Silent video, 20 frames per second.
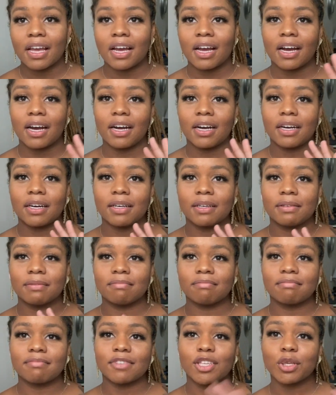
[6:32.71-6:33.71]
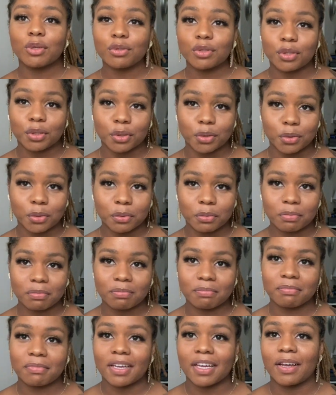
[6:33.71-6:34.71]
YouTube,
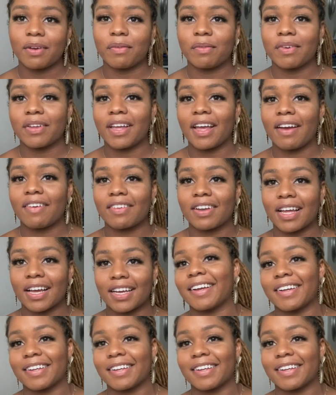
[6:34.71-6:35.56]
and we have like